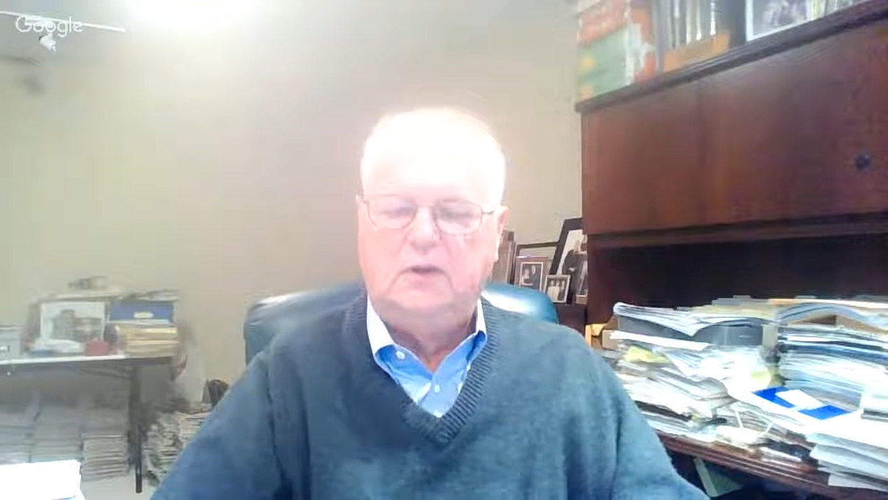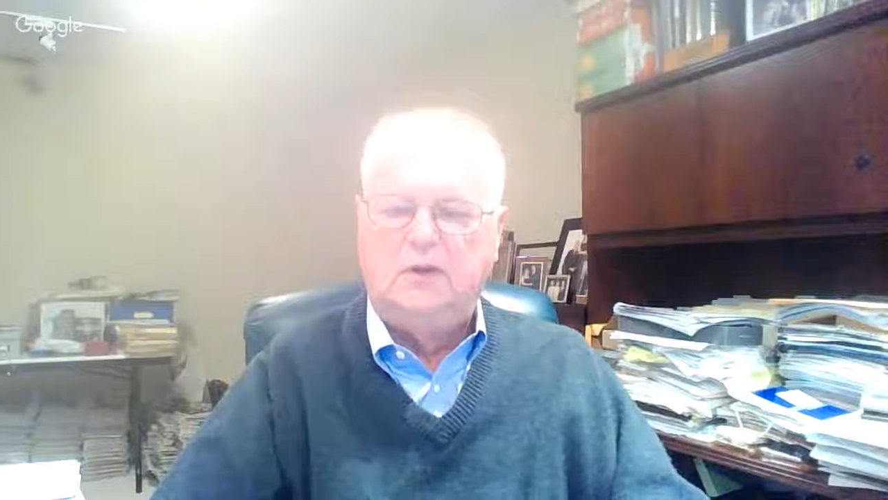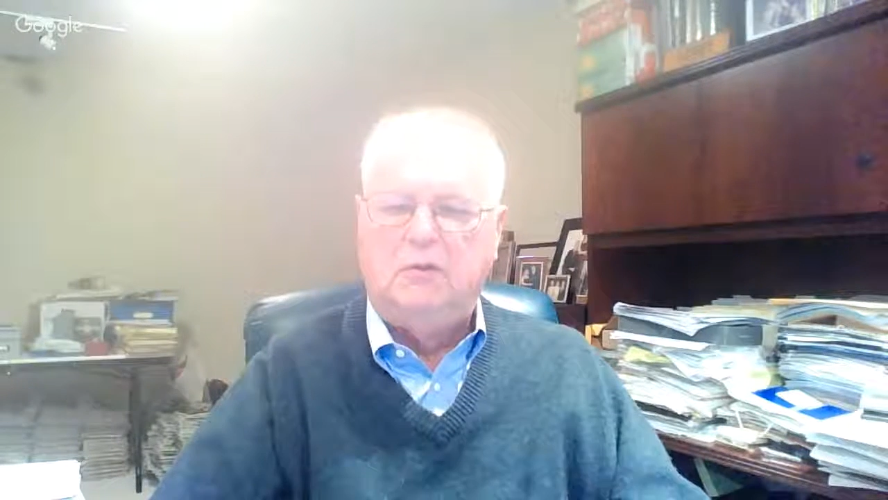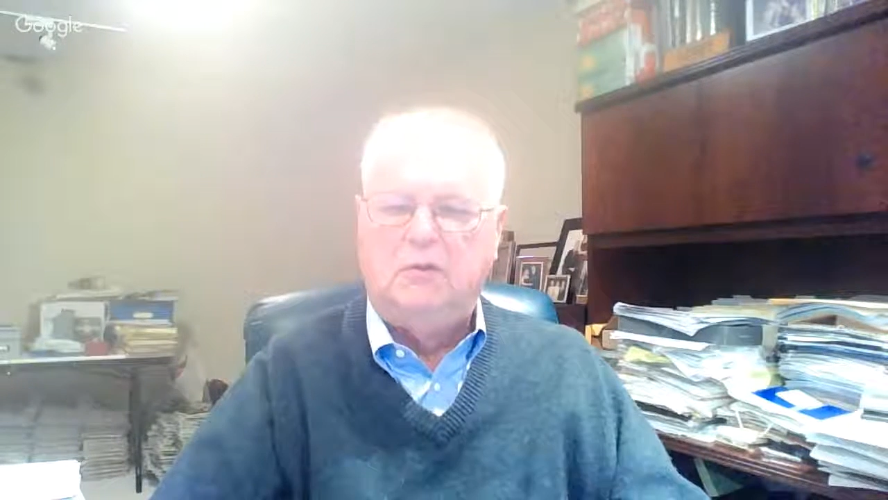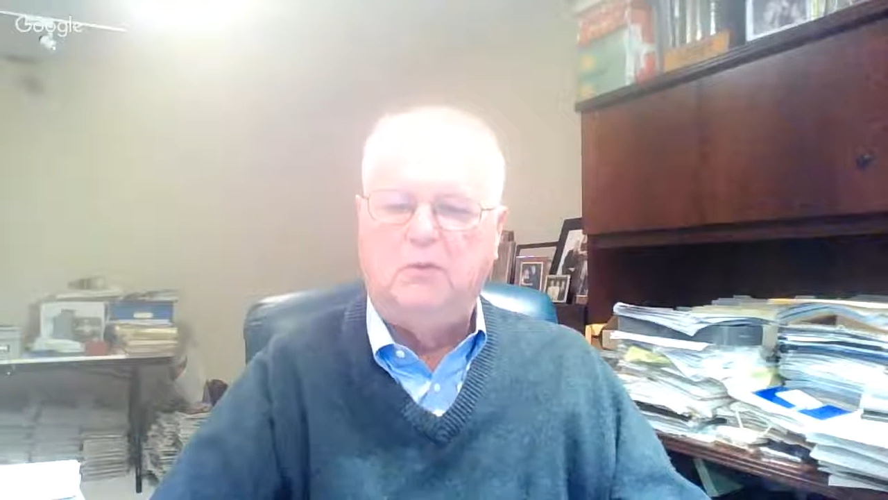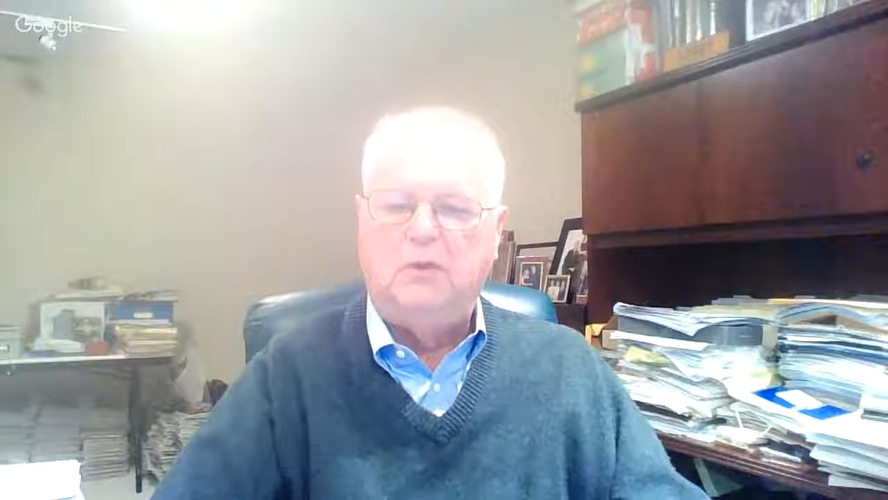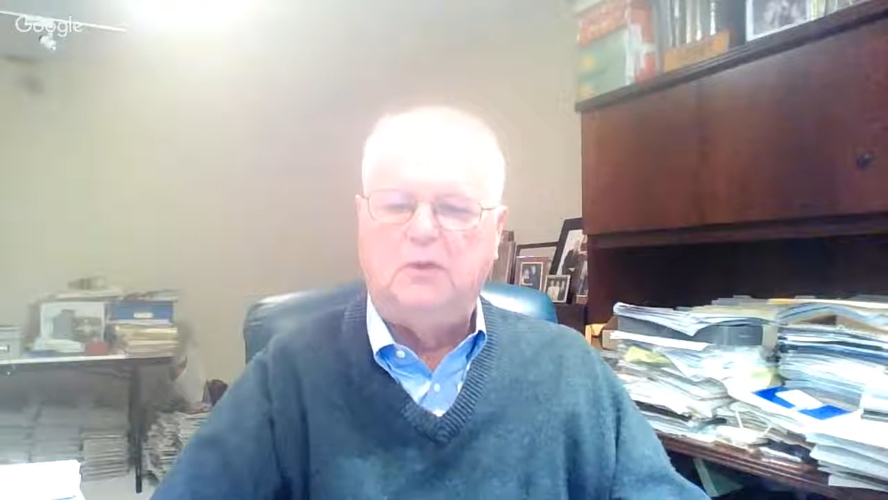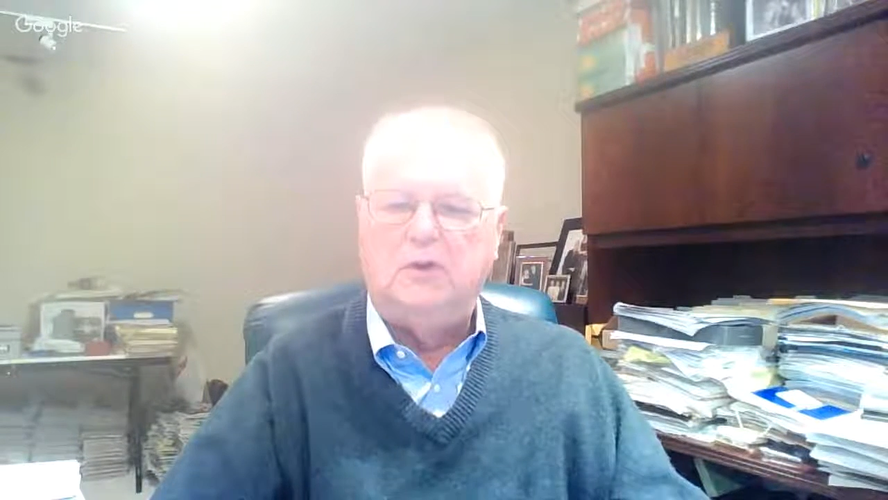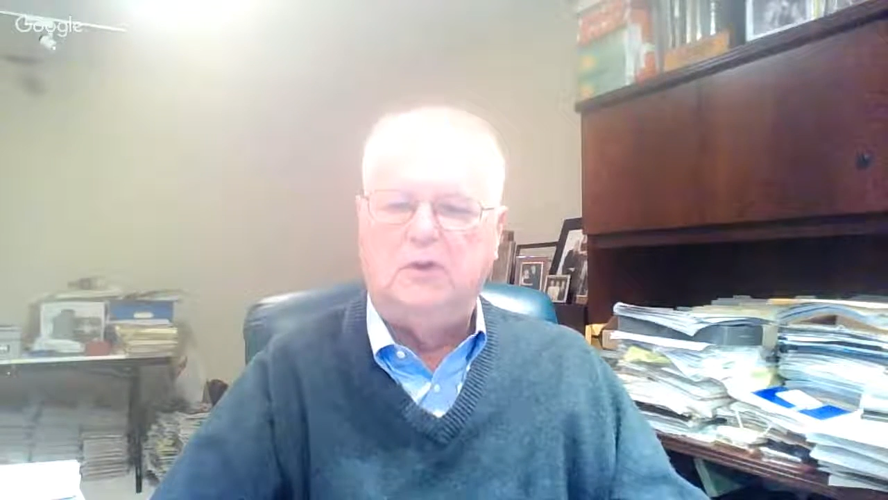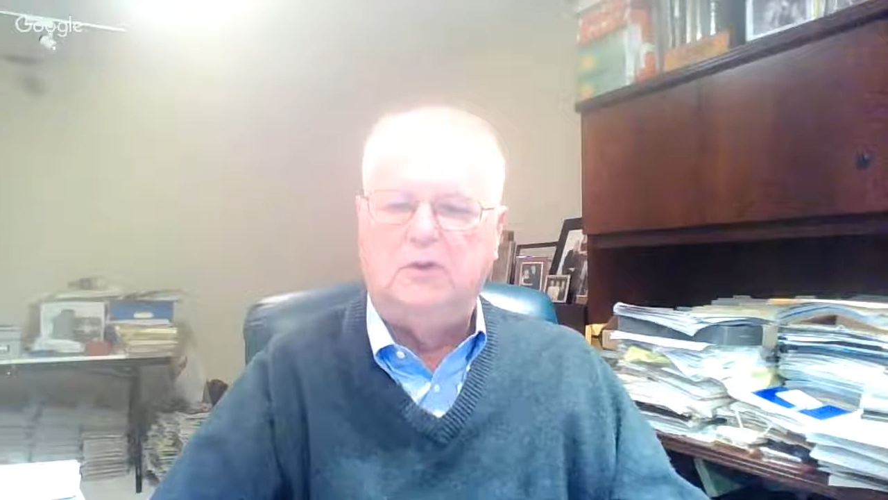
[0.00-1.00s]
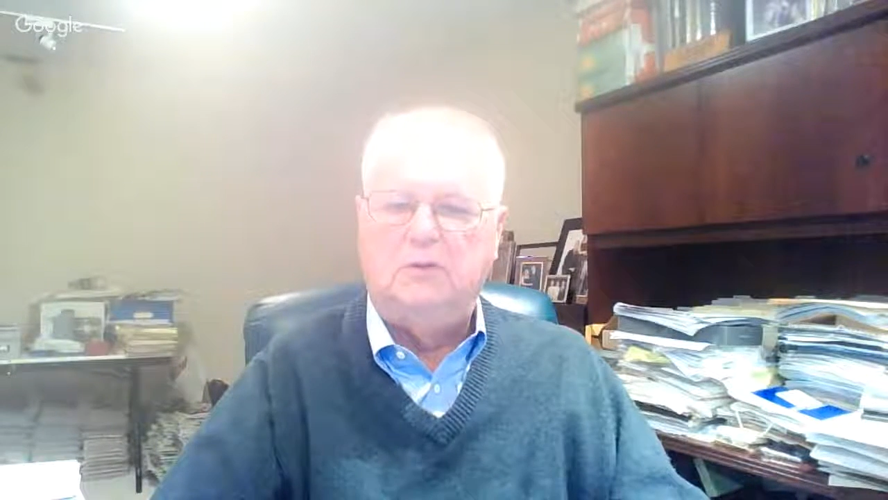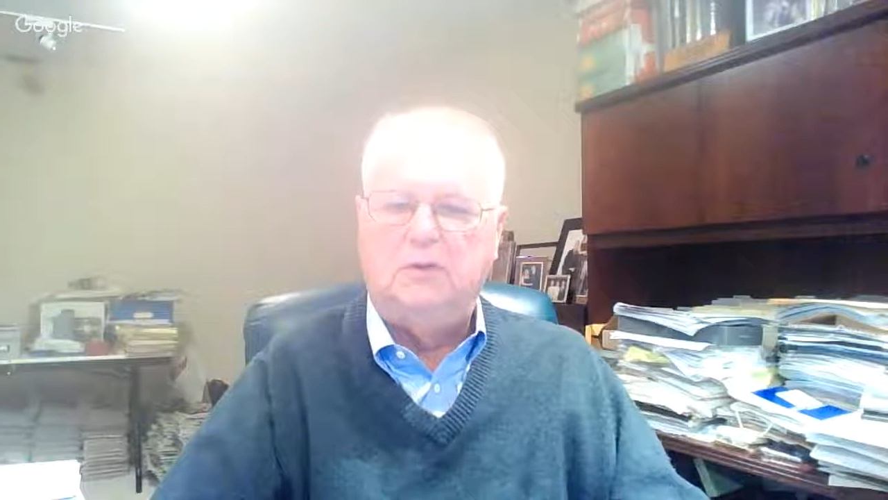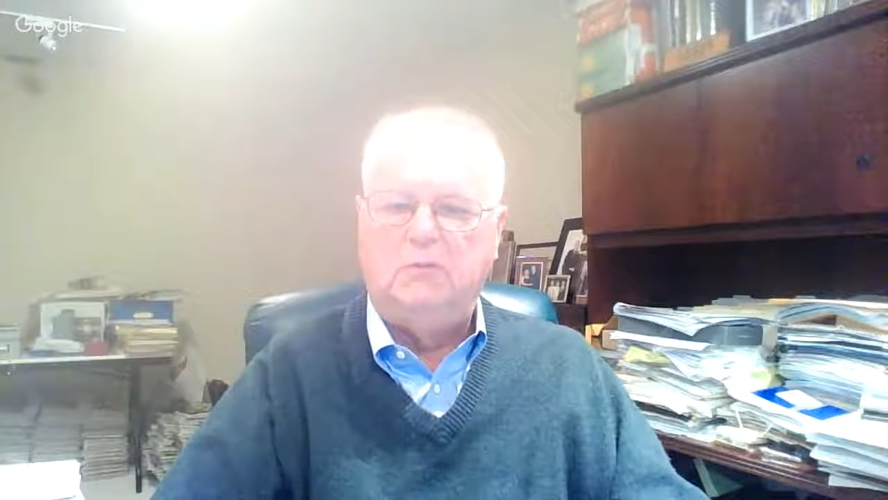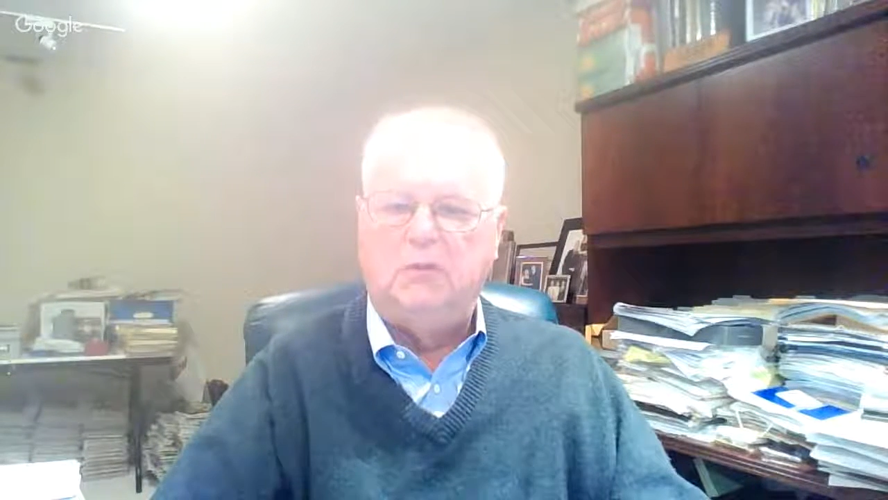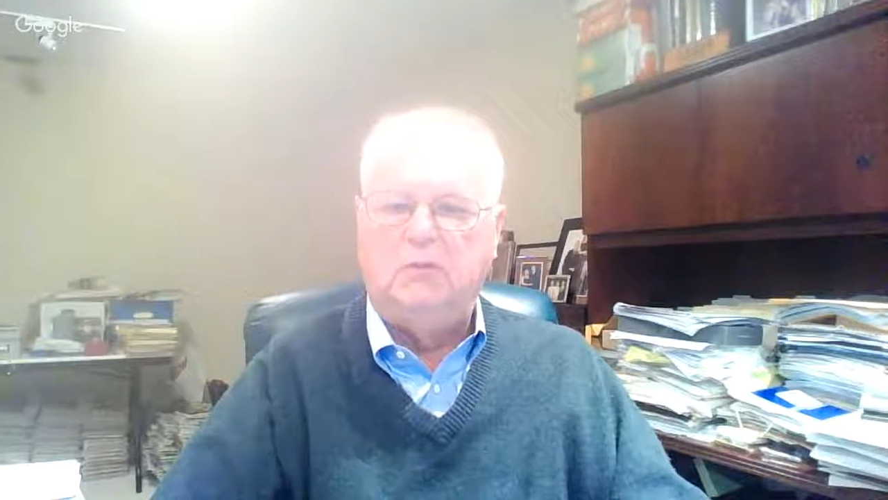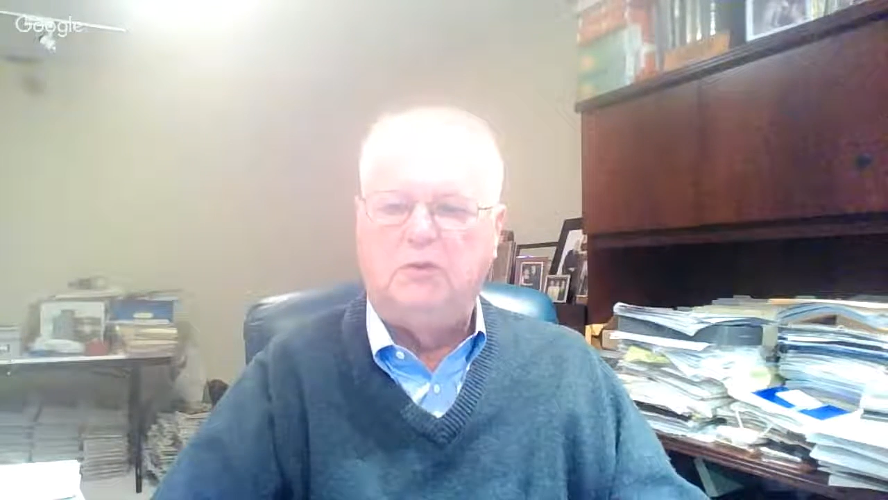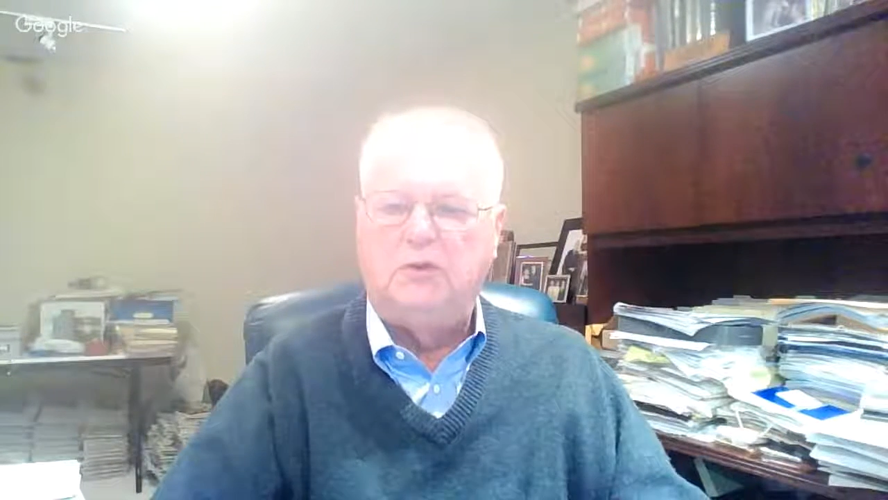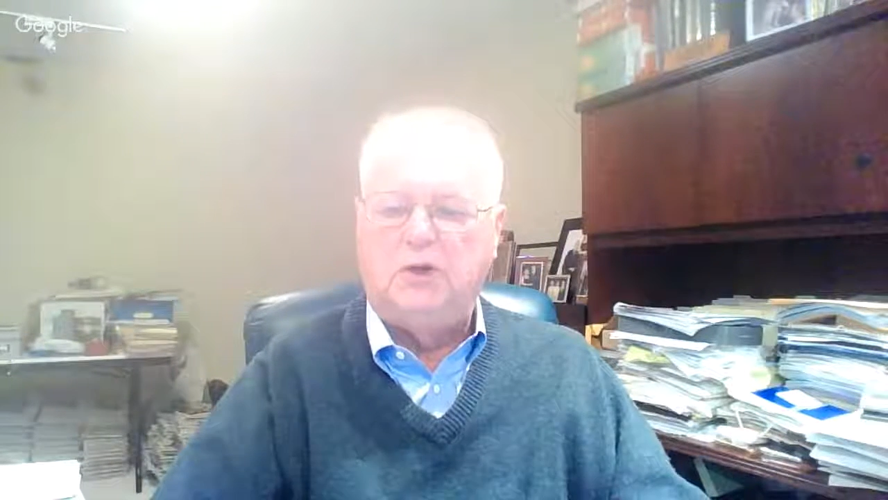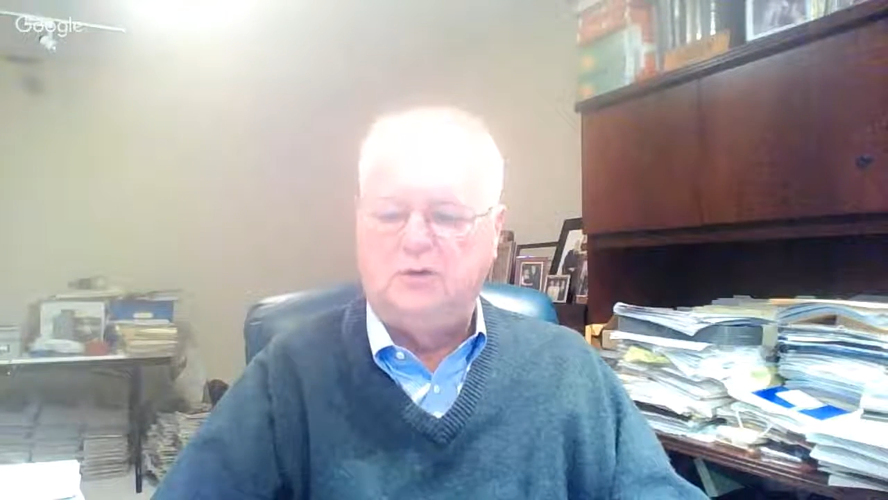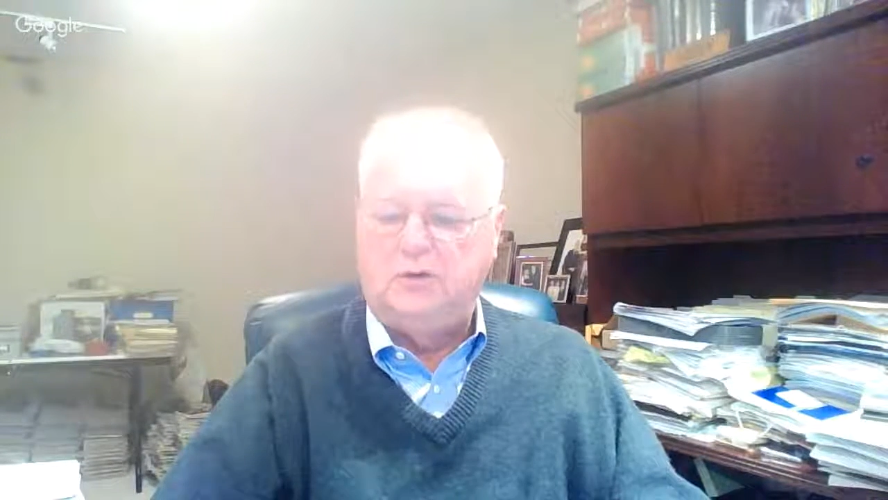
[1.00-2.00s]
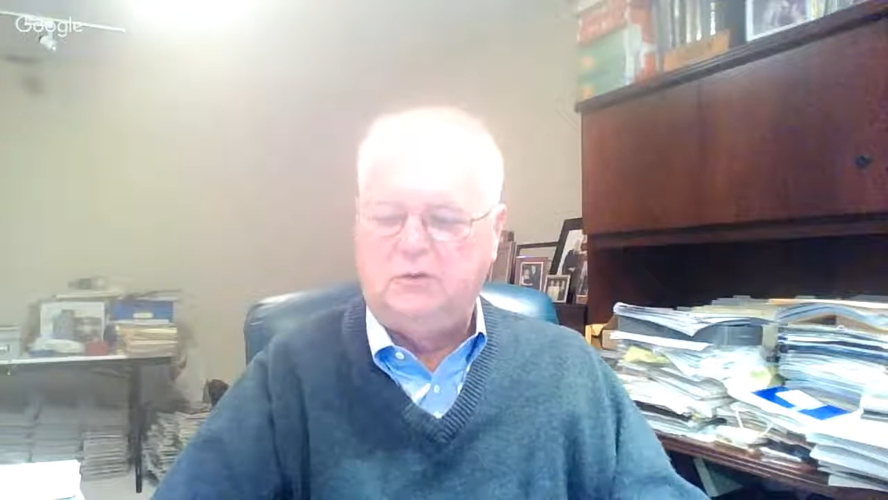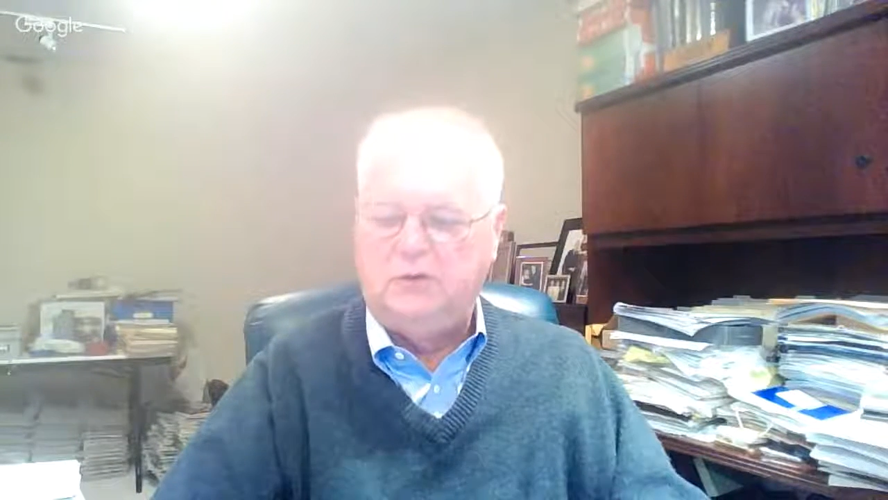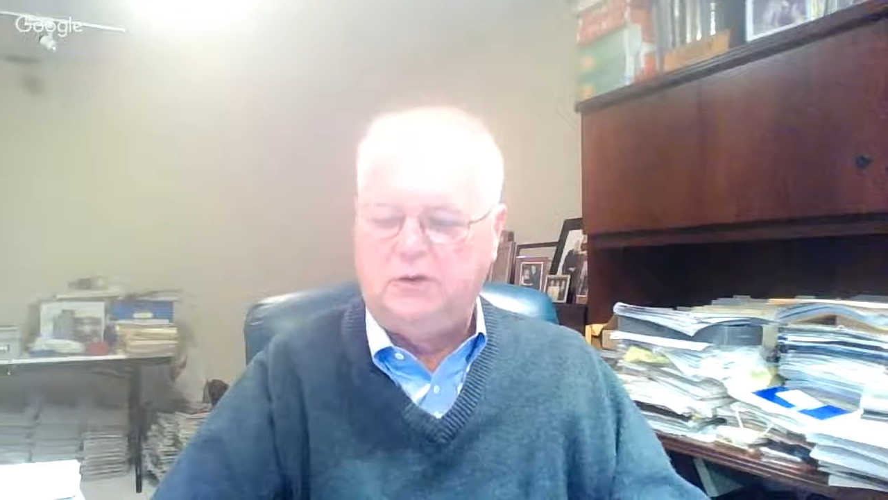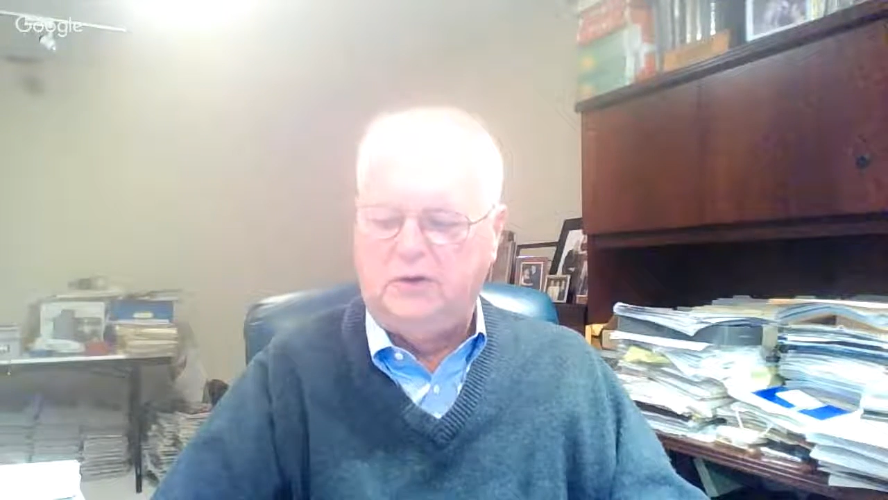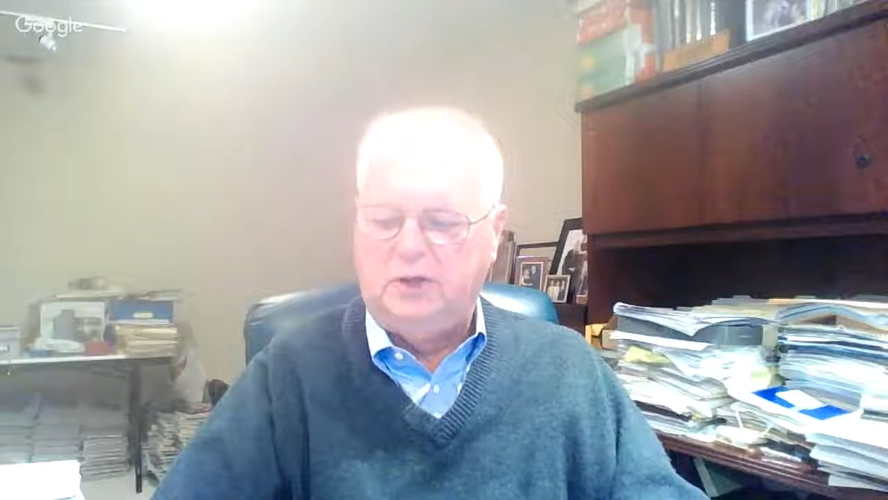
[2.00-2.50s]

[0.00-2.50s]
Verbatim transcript: remember okay. we remember we talked earlier today